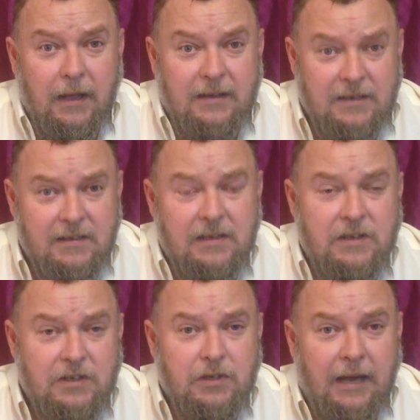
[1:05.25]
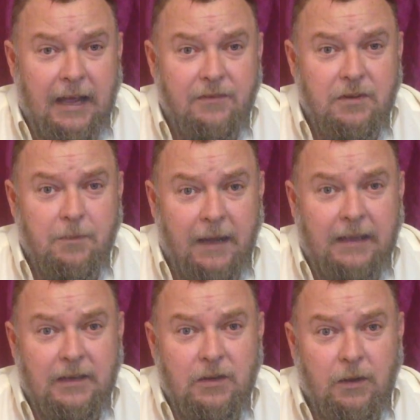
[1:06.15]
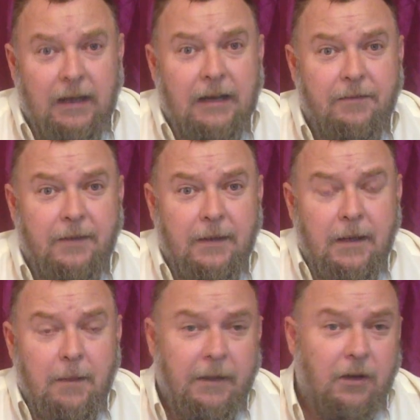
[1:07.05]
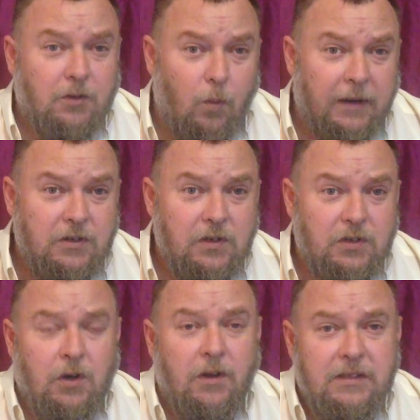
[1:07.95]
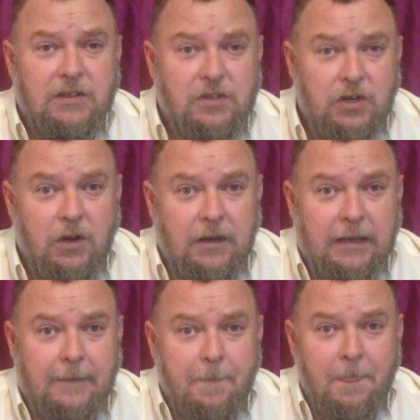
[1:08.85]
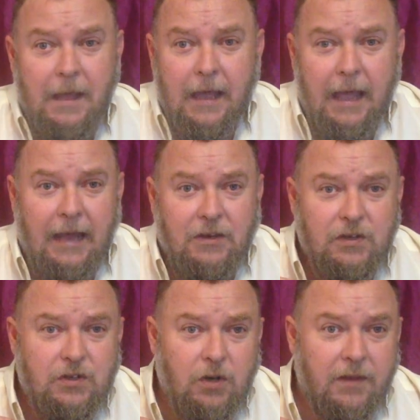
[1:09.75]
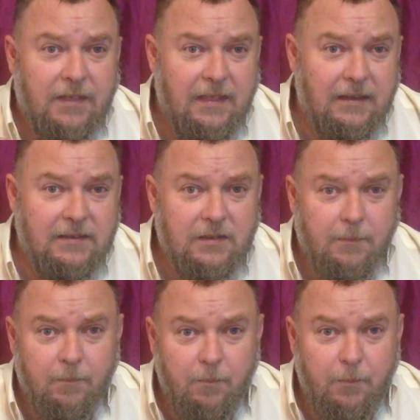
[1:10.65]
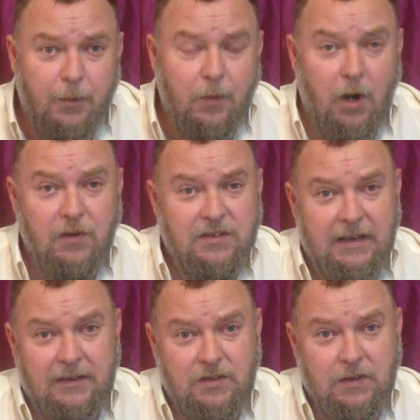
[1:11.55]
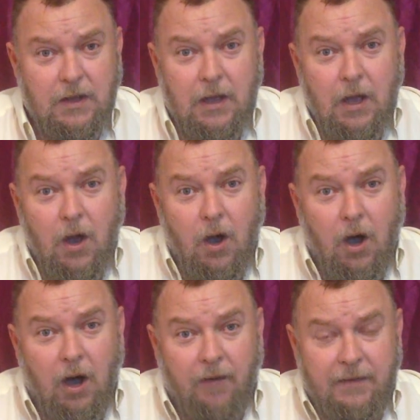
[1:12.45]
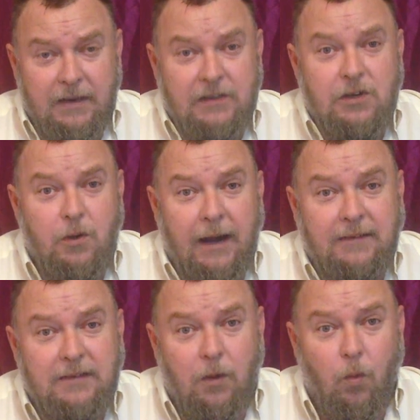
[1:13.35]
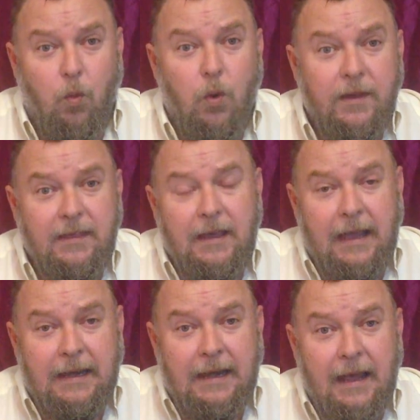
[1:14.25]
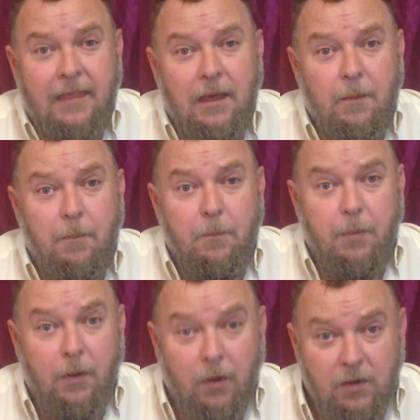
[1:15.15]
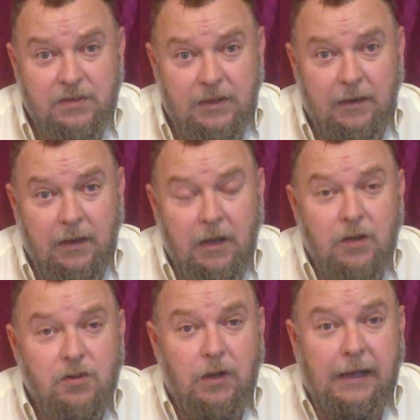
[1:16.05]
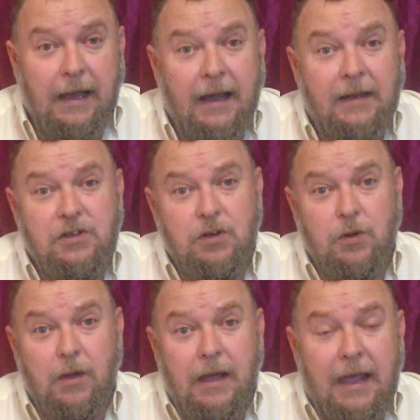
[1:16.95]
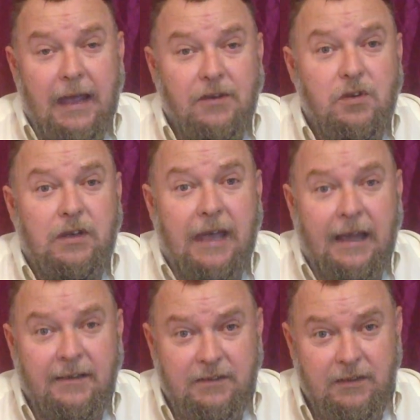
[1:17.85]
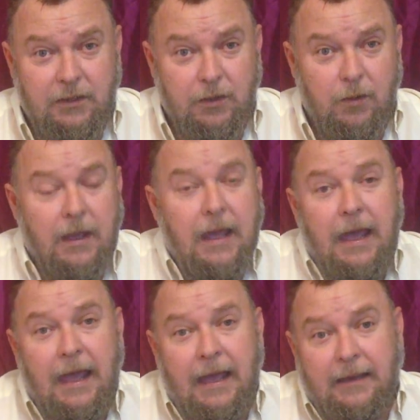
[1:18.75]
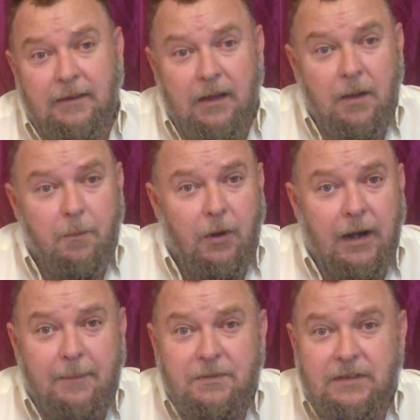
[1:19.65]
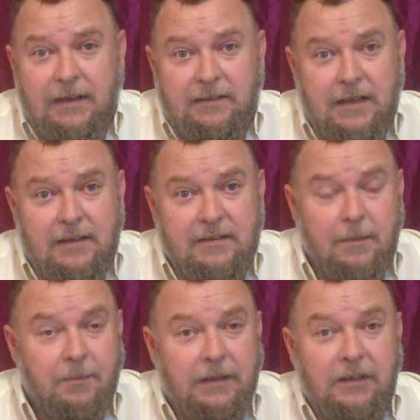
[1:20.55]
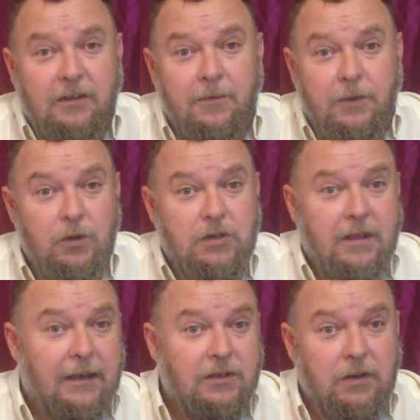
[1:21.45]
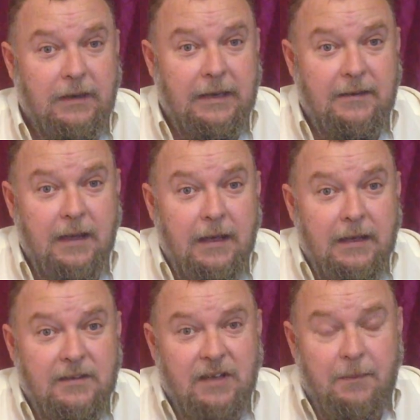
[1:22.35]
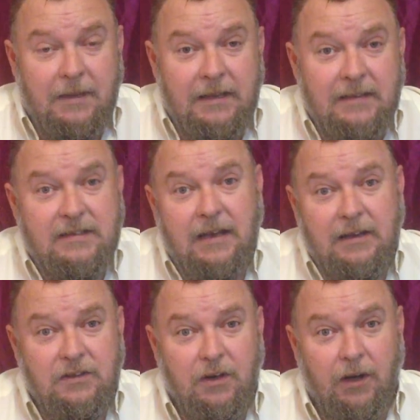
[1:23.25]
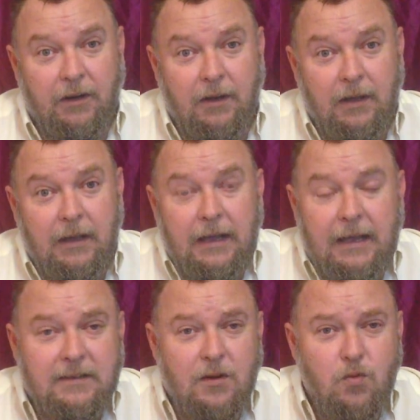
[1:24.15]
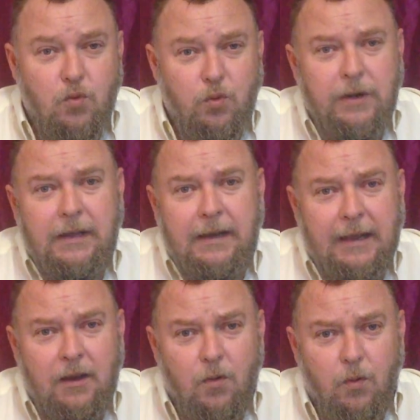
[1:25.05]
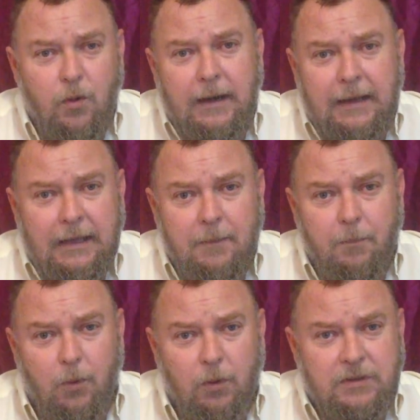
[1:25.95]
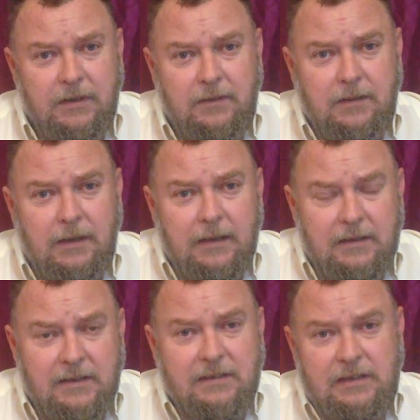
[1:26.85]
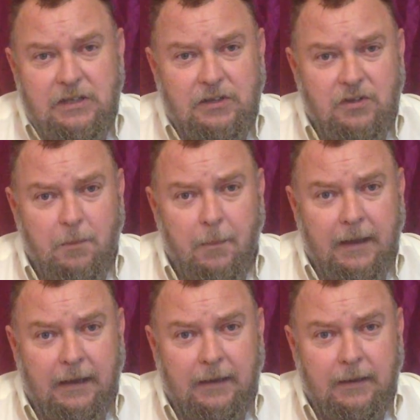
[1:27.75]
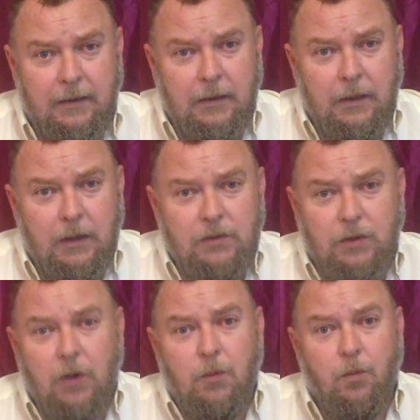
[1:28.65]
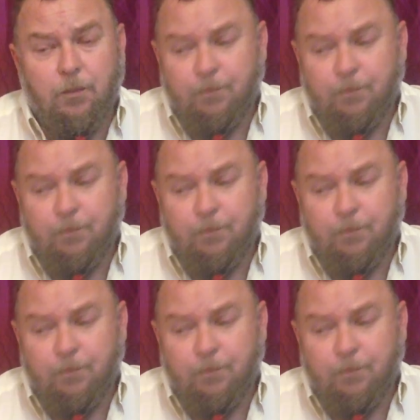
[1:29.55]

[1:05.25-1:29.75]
decisions you'll have to make in your life, because once you start this journey and you start this process of interacting with another person to guide you and to counsel you, and perhaps there's something in the future that you need some insight on, it's a really, really important decision to make. So,